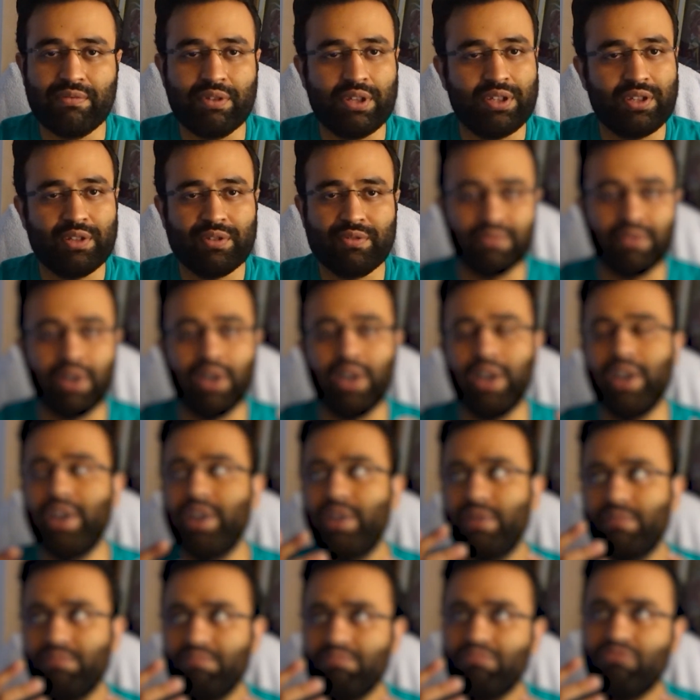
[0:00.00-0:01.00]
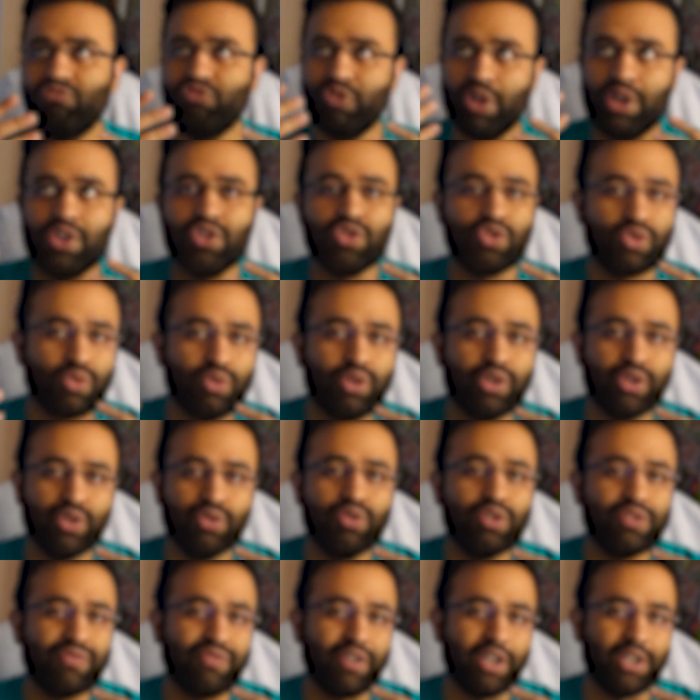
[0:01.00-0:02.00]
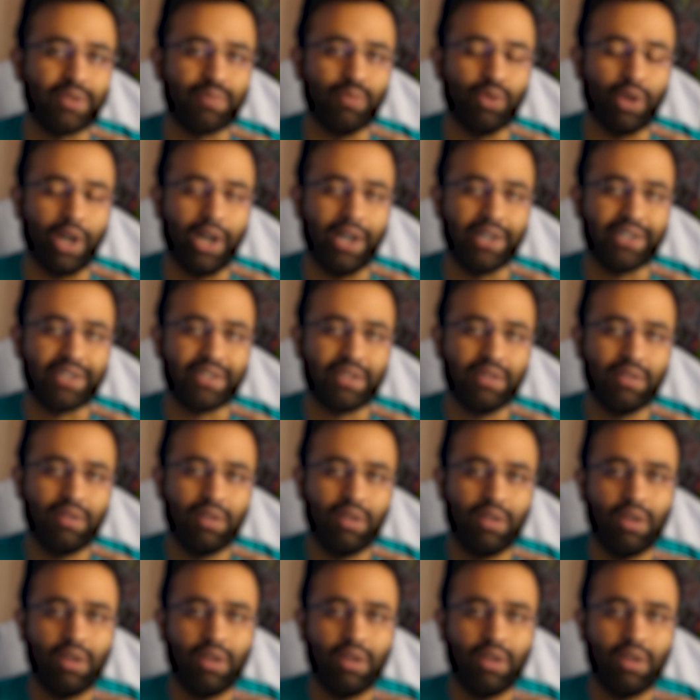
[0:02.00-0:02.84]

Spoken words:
which is why one should use Facebook ads.